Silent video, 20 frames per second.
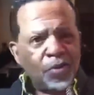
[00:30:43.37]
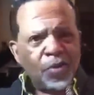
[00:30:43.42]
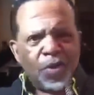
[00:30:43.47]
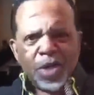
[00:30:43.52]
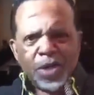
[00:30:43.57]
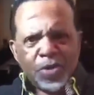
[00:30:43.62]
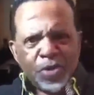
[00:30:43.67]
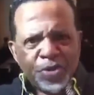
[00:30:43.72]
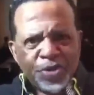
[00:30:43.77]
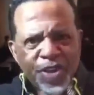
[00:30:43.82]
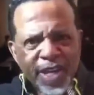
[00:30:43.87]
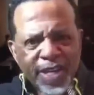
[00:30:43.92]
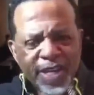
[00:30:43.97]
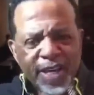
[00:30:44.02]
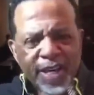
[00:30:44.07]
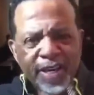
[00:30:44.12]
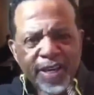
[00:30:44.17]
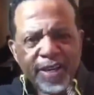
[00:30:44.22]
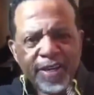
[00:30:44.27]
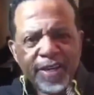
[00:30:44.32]
What are you
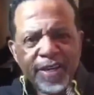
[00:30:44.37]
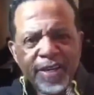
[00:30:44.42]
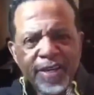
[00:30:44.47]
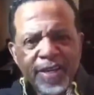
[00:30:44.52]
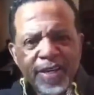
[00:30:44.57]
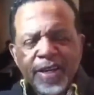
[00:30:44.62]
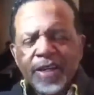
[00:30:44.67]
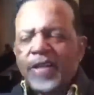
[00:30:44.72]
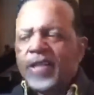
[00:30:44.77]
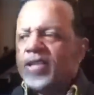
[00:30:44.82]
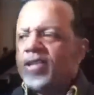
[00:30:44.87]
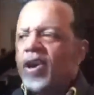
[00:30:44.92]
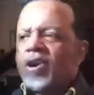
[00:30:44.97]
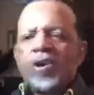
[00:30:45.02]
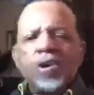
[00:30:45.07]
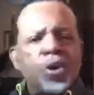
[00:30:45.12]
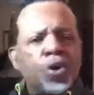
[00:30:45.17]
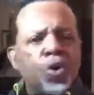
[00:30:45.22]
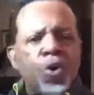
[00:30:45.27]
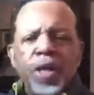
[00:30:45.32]
thinking?"
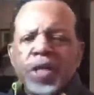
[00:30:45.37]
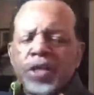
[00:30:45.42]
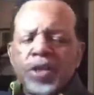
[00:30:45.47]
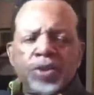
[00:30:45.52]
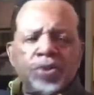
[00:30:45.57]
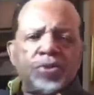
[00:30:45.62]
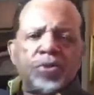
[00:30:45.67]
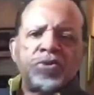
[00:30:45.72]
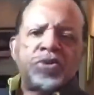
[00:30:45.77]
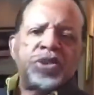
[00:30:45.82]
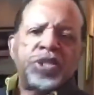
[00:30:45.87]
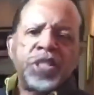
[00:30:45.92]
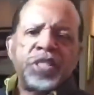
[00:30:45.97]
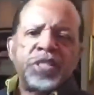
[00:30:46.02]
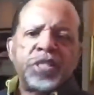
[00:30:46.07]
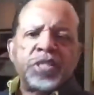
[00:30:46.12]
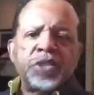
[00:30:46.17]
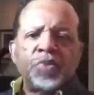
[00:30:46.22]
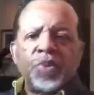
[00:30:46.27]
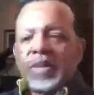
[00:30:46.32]
Y'all are quick to throw
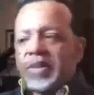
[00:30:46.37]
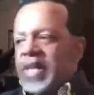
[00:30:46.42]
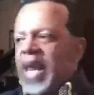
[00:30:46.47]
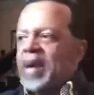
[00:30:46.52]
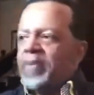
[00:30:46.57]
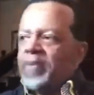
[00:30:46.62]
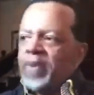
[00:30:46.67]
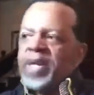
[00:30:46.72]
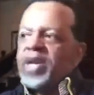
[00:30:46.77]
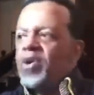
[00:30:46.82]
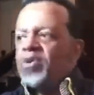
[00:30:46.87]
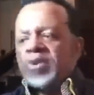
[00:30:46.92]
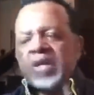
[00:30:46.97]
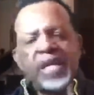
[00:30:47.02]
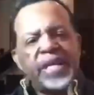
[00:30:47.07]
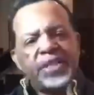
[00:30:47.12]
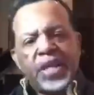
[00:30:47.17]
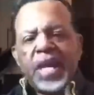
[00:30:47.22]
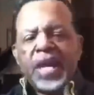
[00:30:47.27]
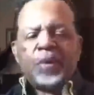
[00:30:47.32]
Jesus away. Without, we don't
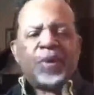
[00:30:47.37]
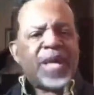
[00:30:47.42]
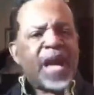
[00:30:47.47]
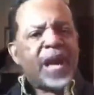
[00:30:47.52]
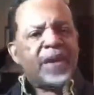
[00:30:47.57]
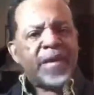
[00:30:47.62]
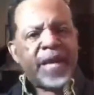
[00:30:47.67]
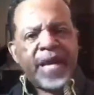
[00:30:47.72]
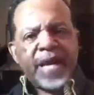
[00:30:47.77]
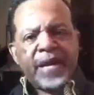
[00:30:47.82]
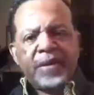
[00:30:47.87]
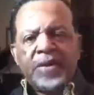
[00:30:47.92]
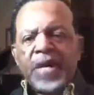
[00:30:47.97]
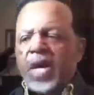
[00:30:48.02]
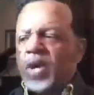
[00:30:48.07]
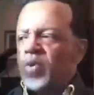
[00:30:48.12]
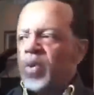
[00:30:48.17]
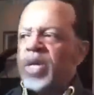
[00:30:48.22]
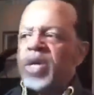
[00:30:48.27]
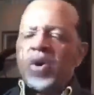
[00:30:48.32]
need without hell.
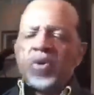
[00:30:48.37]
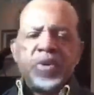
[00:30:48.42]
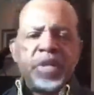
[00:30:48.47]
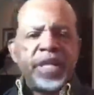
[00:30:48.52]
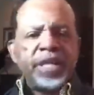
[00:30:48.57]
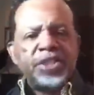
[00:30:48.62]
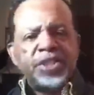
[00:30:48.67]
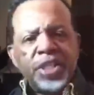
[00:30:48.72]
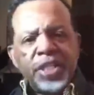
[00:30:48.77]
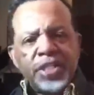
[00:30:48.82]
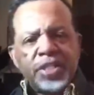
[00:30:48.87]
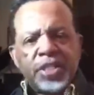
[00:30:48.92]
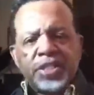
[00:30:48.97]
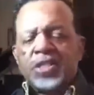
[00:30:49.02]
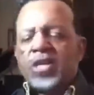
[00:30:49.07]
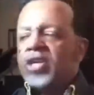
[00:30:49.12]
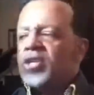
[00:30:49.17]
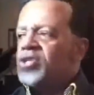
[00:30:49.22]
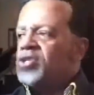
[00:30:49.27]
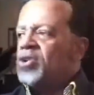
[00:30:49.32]
We don't need
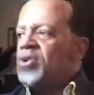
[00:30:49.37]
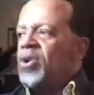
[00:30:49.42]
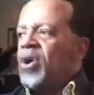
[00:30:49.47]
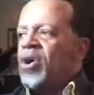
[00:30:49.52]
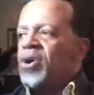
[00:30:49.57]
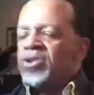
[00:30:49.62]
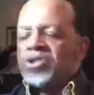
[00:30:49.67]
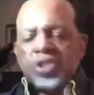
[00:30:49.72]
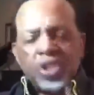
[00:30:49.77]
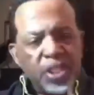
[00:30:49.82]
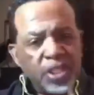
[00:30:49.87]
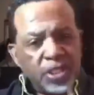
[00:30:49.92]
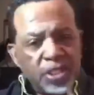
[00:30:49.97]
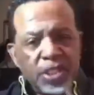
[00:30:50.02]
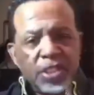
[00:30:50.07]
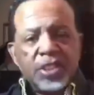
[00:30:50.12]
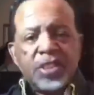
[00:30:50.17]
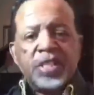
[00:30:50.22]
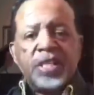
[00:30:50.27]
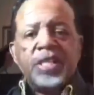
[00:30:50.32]
Jesus. So all
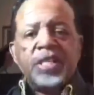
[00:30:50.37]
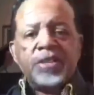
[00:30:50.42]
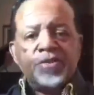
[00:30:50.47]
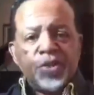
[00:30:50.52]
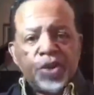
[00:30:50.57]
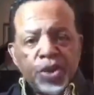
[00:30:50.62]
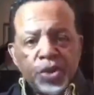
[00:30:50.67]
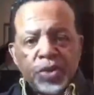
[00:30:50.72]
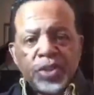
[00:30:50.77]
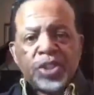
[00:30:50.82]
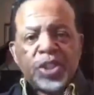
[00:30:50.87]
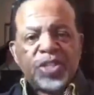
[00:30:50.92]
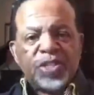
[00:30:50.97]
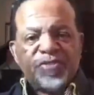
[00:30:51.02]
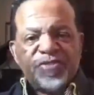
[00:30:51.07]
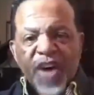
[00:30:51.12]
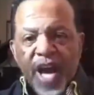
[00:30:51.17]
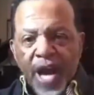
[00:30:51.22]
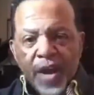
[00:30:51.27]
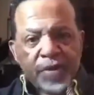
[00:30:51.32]
Jesus is for you is a
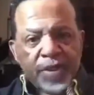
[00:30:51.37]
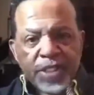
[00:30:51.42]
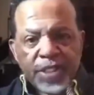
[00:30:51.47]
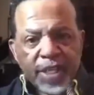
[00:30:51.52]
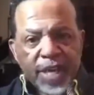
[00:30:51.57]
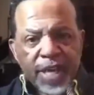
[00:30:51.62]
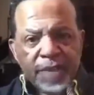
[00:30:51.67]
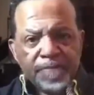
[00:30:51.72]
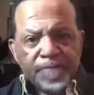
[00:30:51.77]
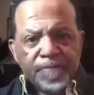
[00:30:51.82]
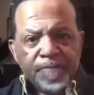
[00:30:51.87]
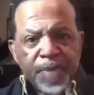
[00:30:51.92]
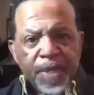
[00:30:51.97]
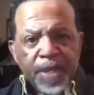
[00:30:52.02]
fire escape